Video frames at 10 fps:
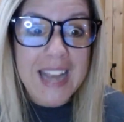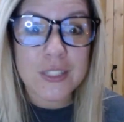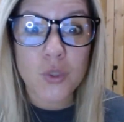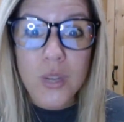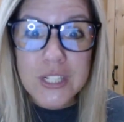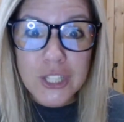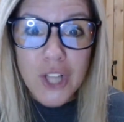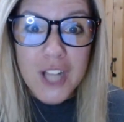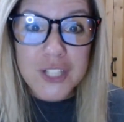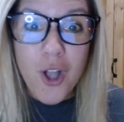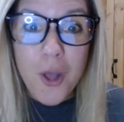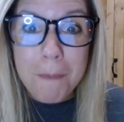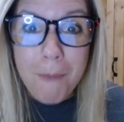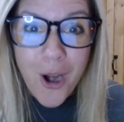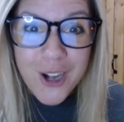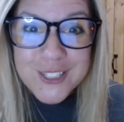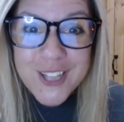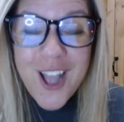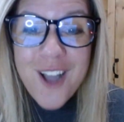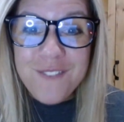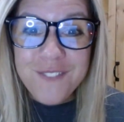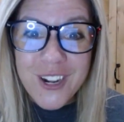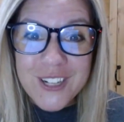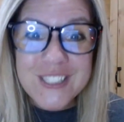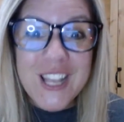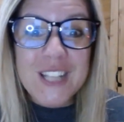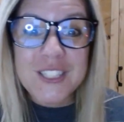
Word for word: It's going to launch on March first,